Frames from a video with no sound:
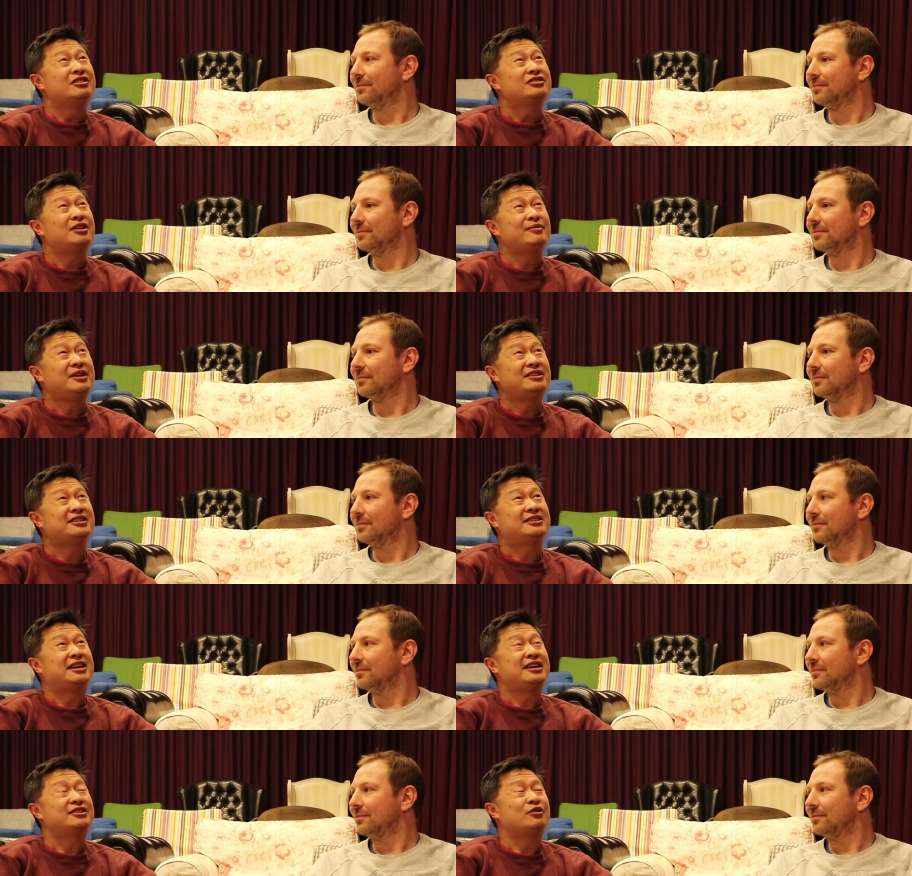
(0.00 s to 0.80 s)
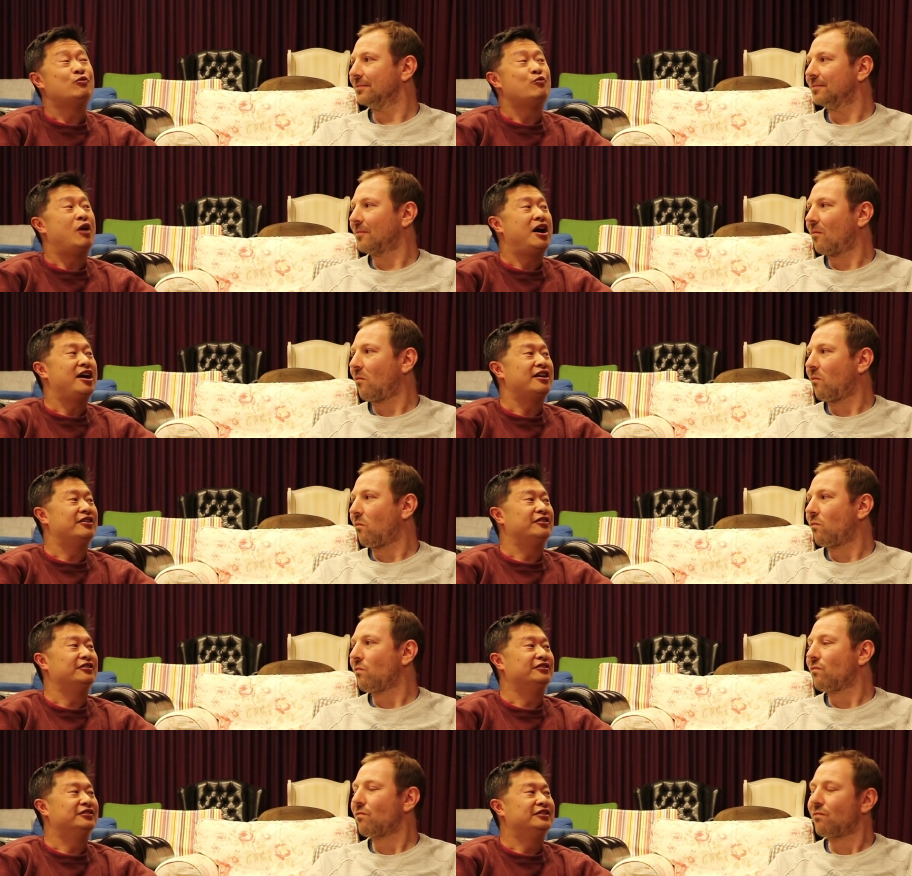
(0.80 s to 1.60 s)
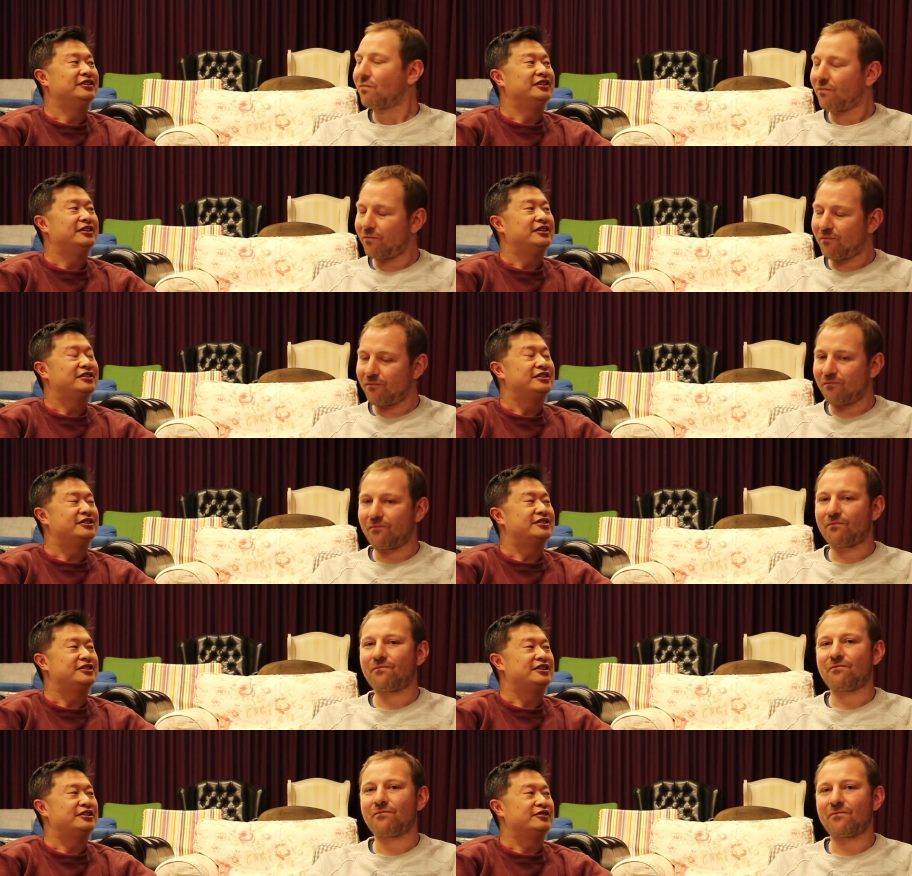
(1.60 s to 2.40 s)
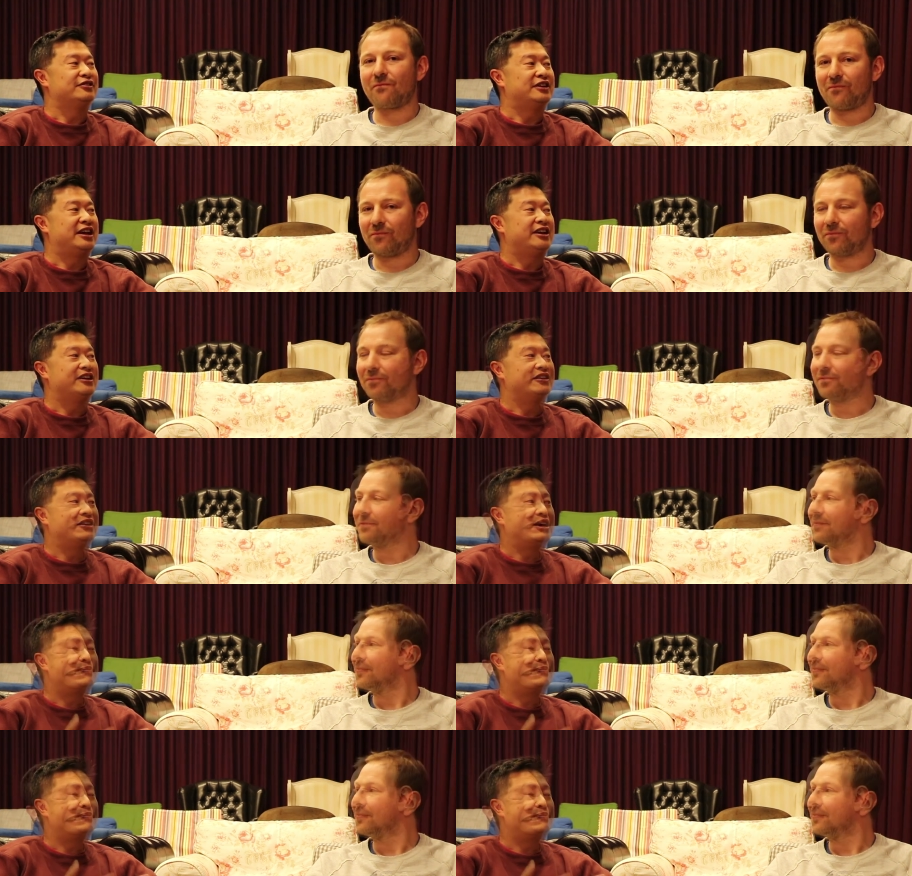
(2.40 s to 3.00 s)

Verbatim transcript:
Speaker 1: sometimes it takes a while to see your data.